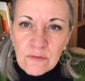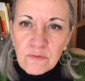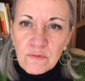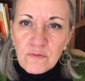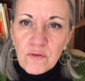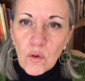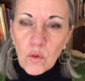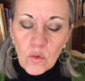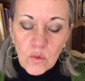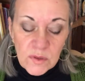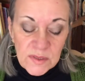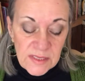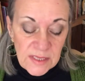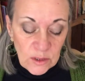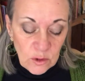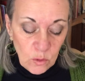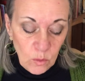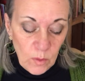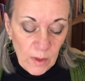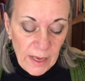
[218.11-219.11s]
force
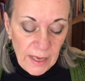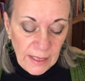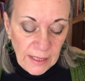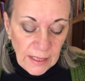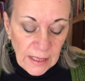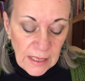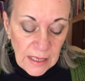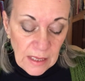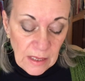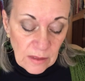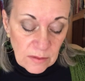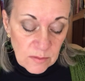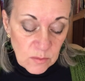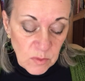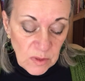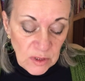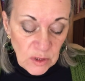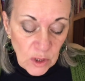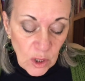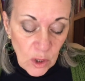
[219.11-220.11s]
in a way. As
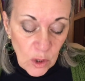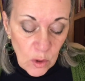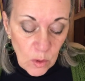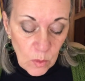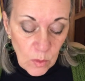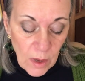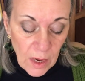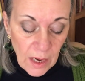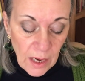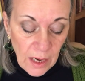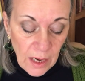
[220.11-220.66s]
we know,